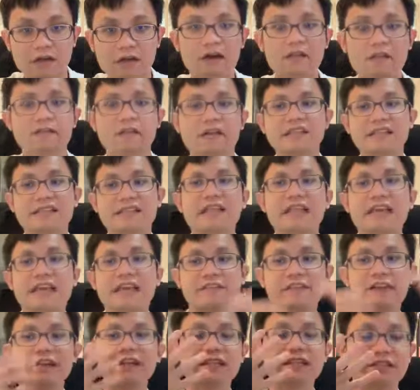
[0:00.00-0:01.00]
obviously
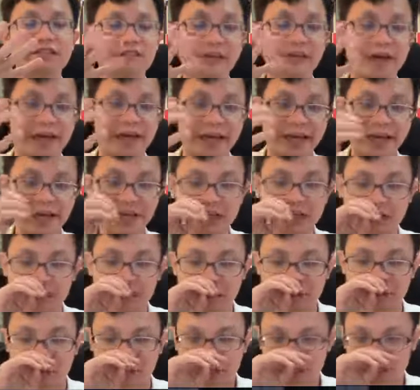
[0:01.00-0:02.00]
if he is fat,
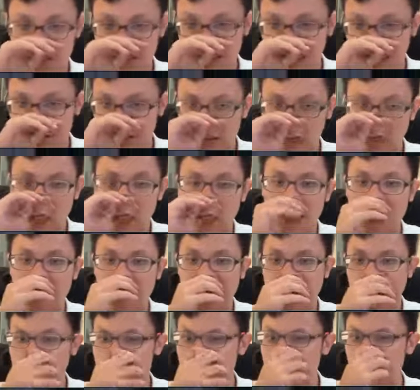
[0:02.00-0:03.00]

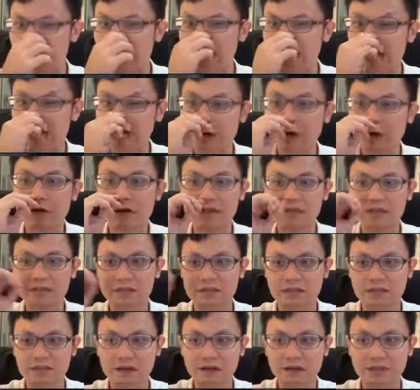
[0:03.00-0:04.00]
he has high
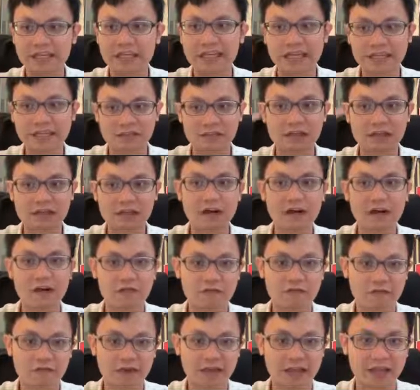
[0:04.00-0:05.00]
cholesterol, he has a lot of
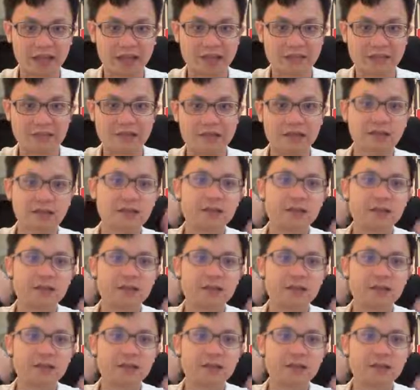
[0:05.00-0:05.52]
fats.